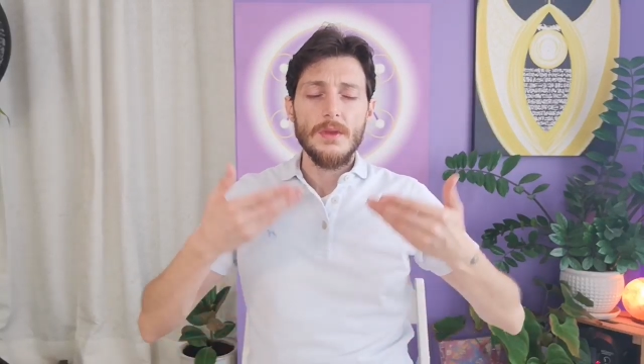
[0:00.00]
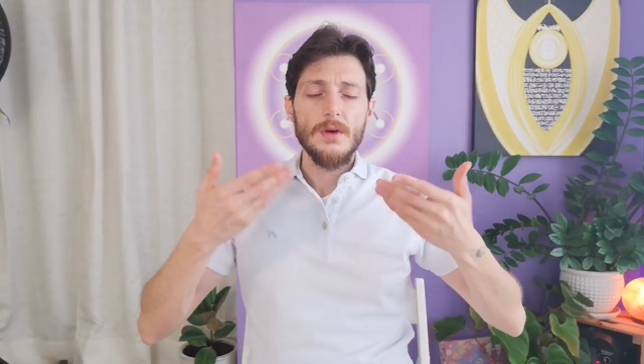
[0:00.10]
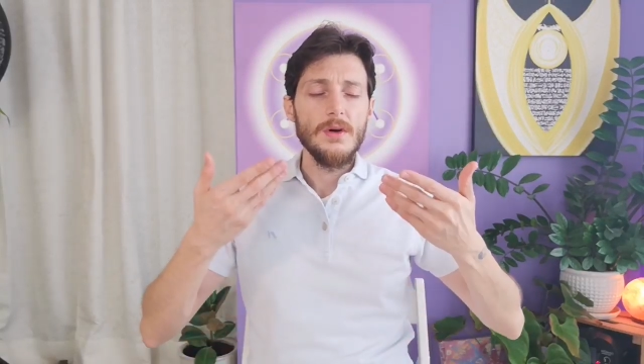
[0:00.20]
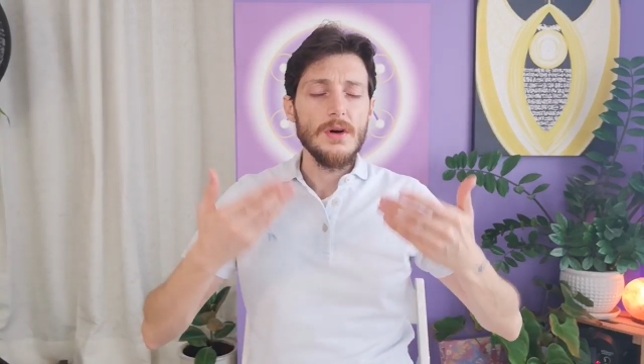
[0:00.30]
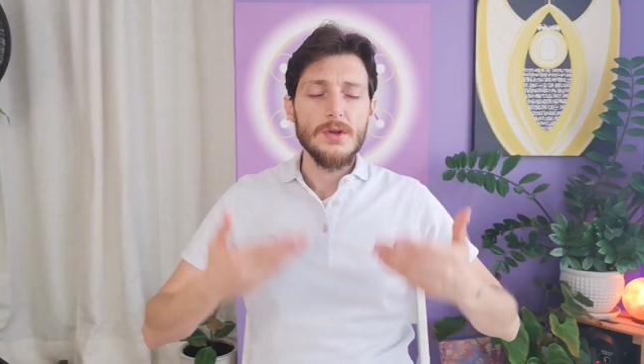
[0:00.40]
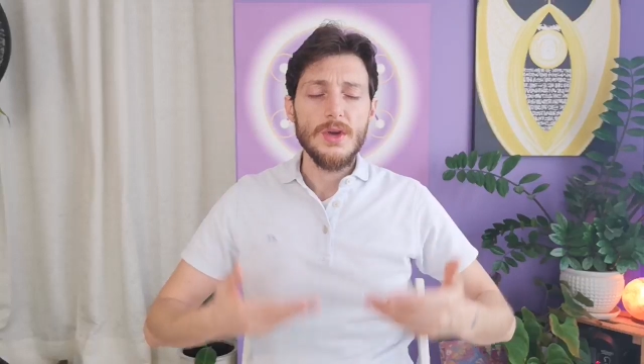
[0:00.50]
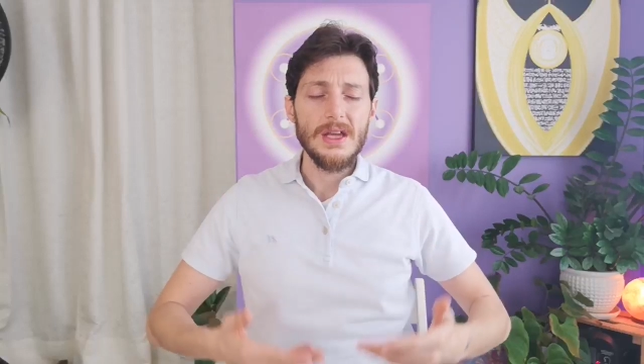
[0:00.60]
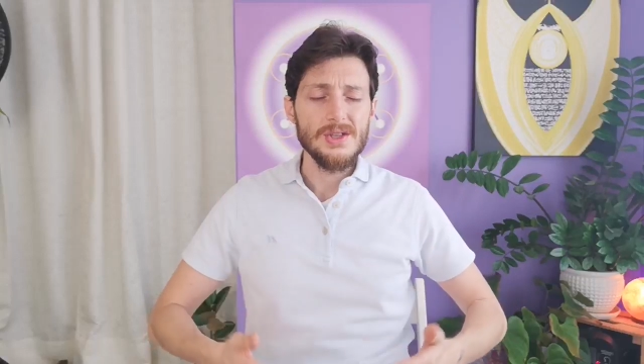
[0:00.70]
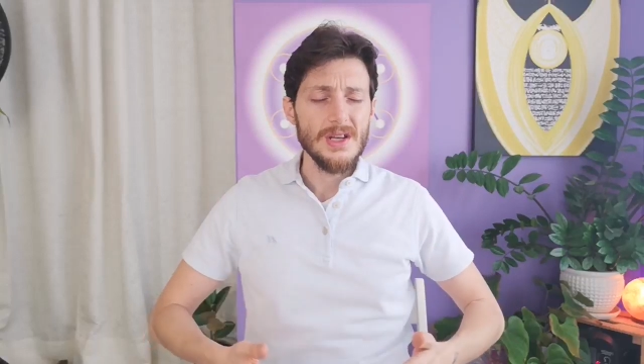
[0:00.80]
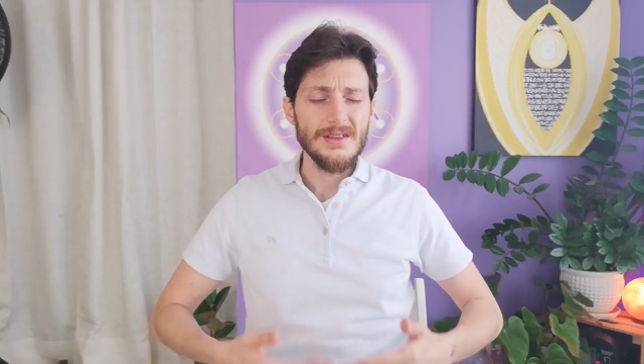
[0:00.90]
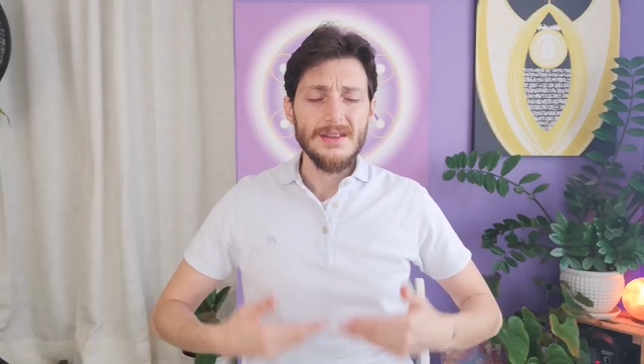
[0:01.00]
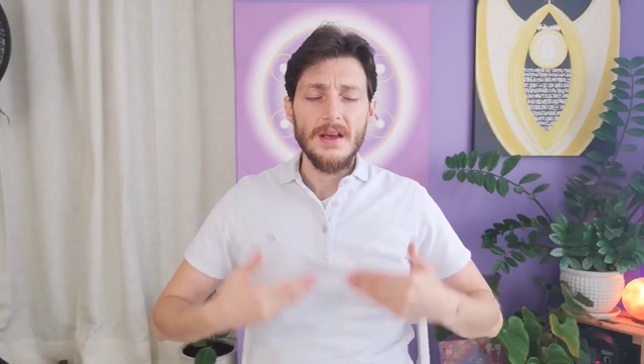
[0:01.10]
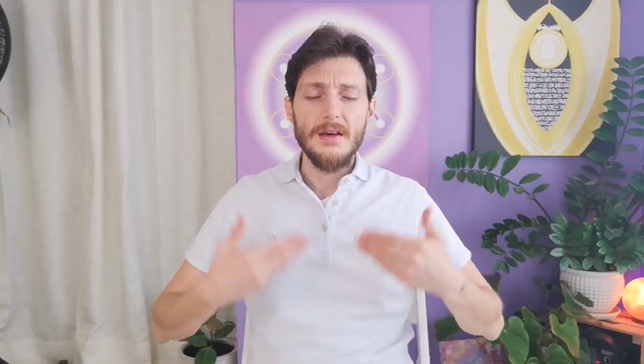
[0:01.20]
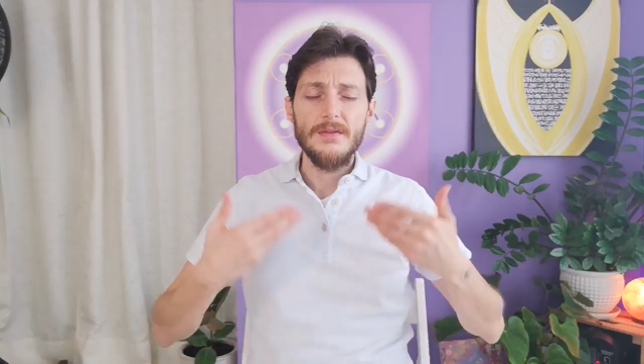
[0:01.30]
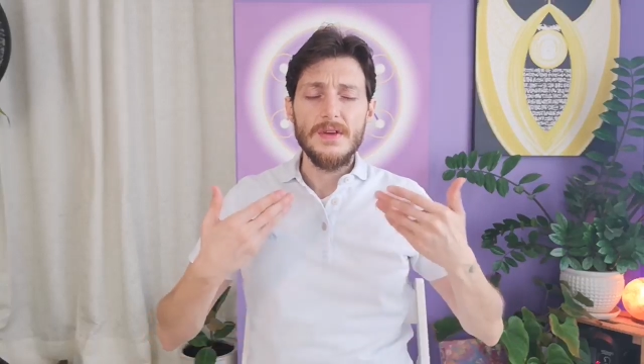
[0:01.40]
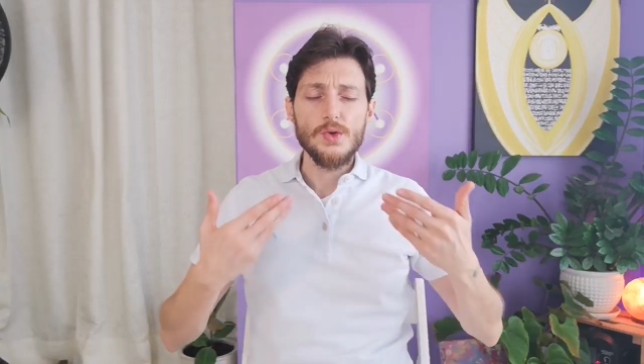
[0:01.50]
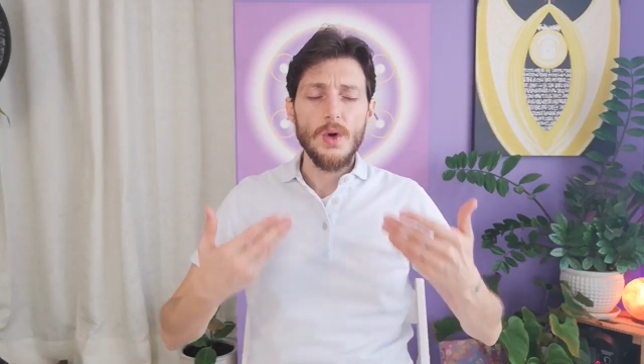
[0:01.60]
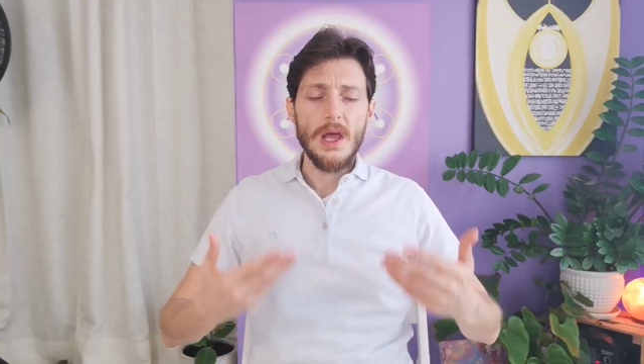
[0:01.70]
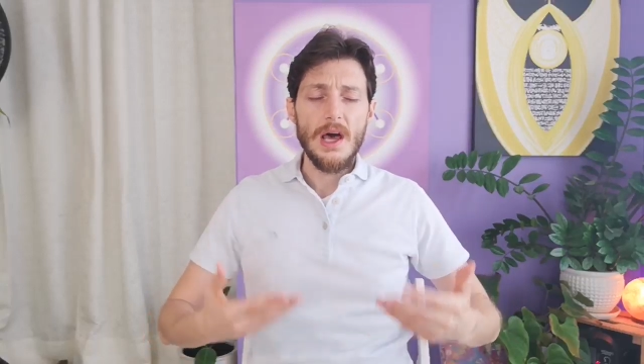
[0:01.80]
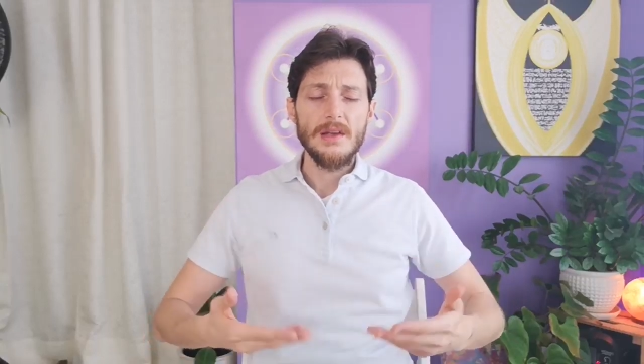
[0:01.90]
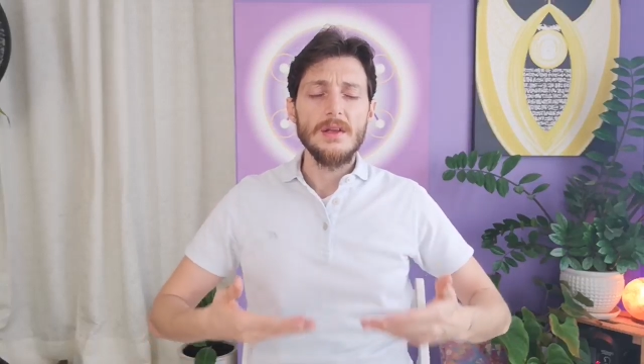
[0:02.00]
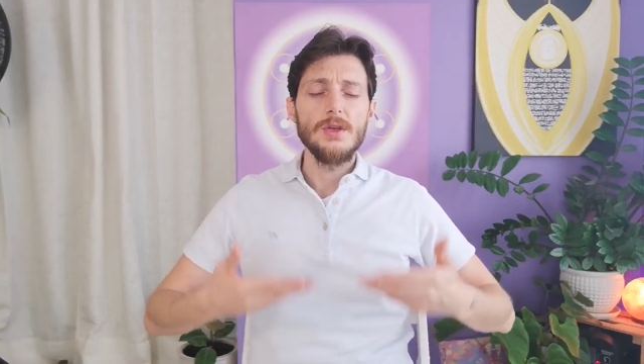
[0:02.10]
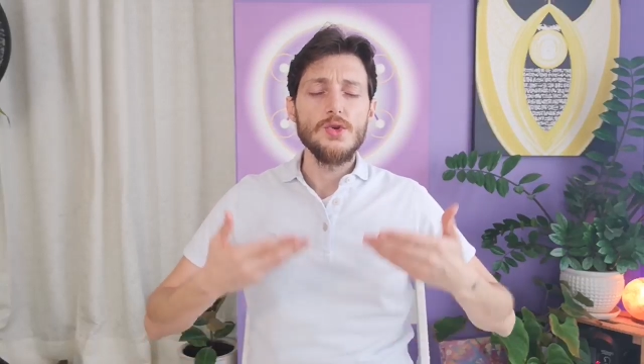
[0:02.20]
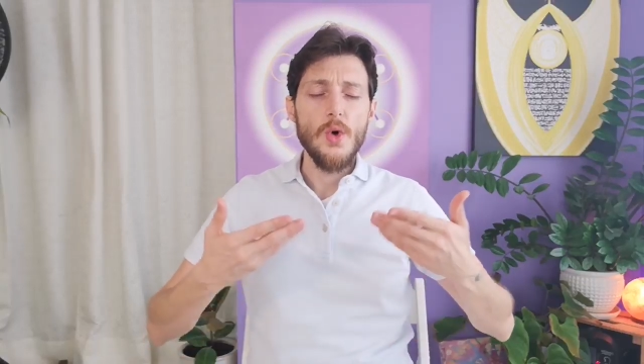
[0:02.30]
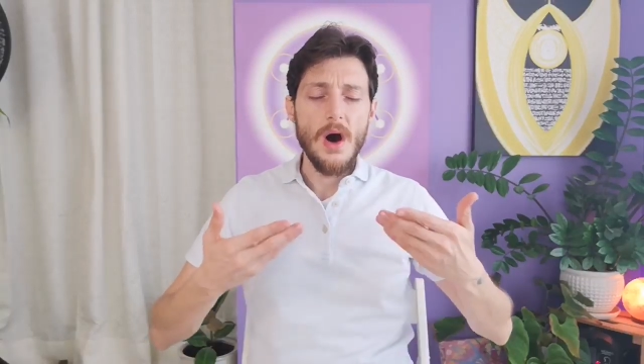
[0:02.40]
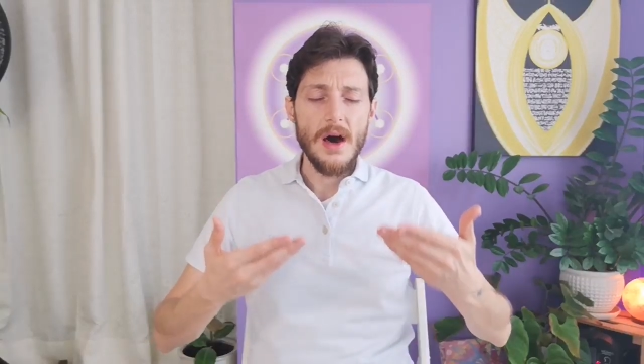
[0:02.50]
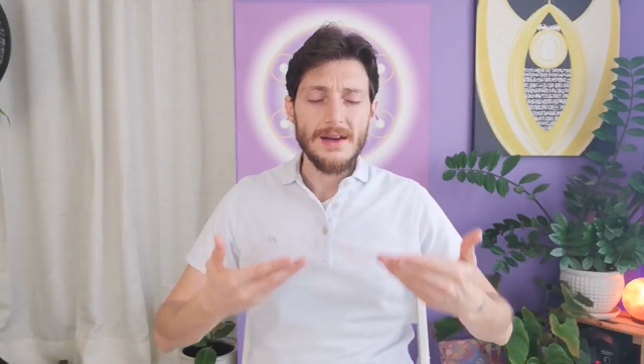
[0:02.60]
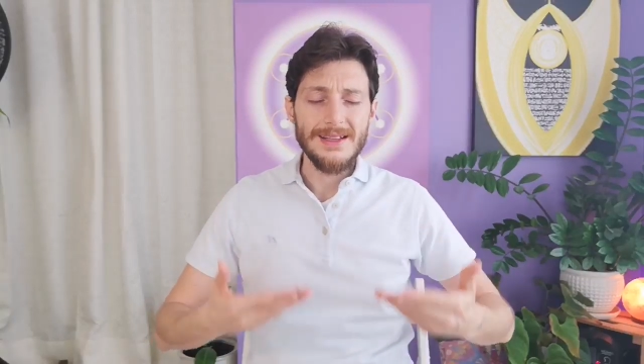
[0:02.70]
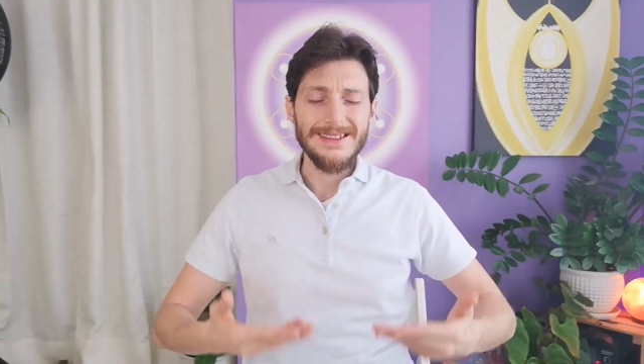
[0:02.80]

or you can just visualize you are